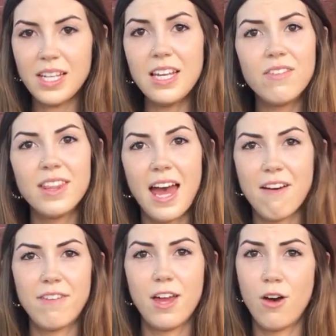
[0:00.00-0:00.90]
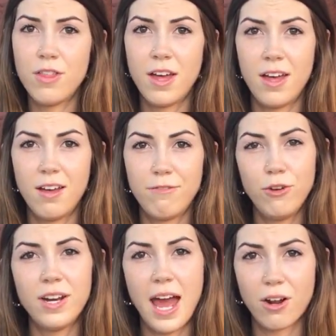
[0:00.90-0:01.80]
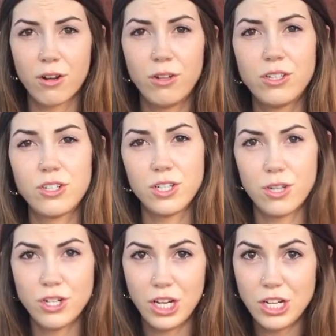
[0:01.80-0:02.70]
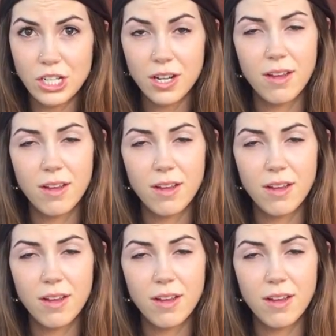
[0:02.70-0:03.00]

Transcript: even the FAO, the Food and Agriculture Association